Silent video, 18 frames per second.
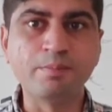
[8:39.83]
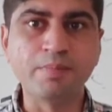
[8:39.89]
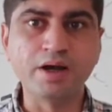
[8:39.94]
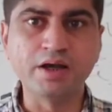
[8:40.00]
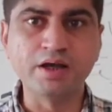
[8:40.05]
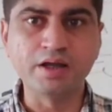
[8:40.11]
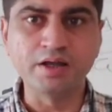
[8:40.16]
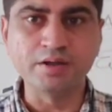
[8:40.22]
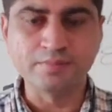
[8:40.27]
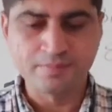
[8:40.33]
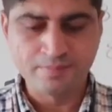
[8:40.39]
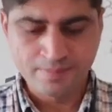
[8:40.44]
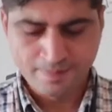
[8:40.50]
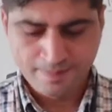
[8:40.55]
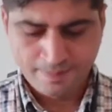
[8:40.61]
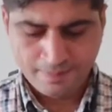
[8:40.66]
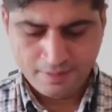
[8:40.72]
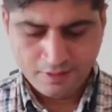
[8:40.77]
money.
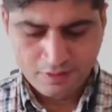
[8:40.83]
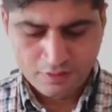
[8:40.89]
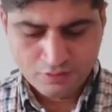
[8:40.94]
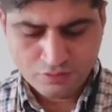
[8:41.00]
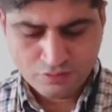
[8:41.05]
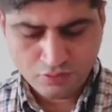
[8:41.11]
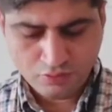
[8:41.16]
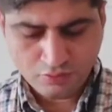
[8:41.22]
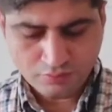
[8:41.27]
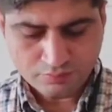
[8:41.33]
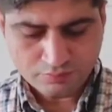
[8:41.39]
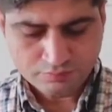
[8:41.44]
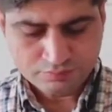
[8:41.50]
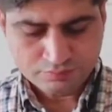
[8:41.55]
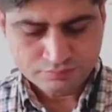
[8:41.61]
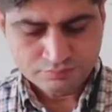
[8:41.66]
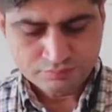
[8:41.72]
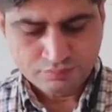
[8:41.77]

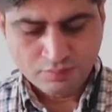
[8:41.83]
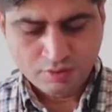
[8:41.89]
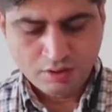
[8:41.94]
So,